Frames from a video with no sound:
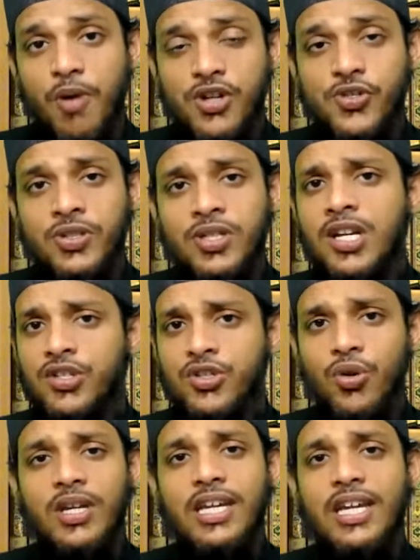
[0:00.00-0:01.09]
person.
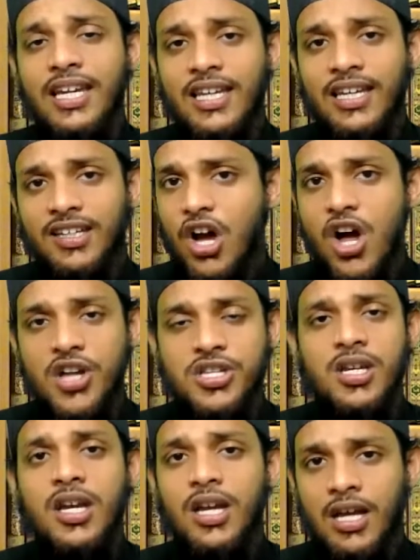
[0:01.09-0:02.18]
So he can't,
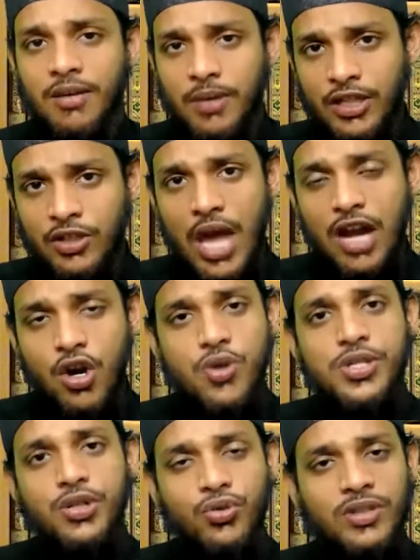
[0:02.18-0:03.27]

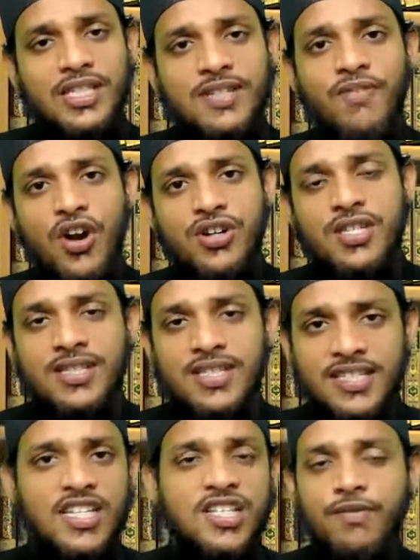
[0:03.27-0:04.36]
according to these verses,
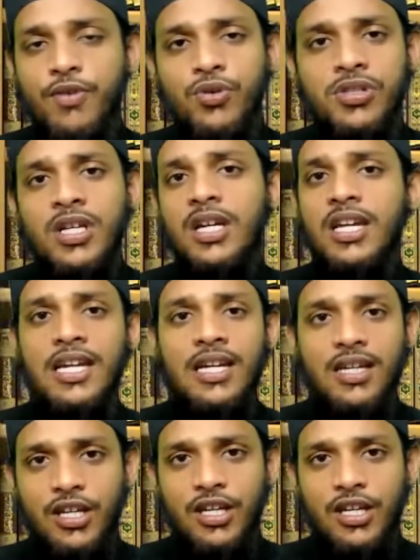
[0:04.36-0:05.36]
these attributes, he